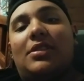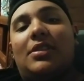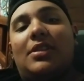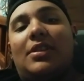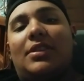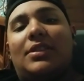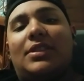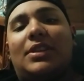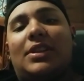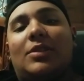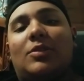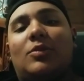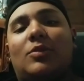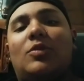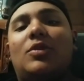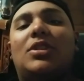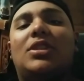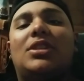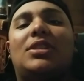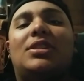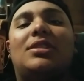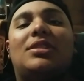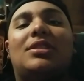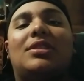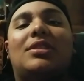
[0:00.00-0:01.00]
I was like,
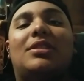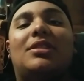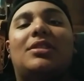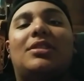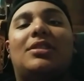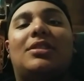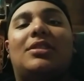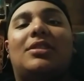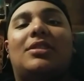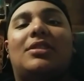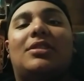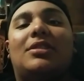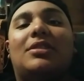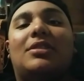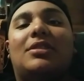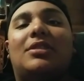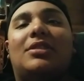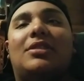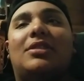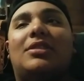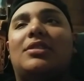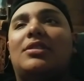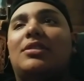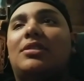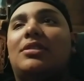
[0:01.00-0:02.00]
what?
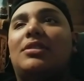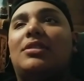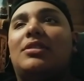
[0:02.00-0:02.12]
And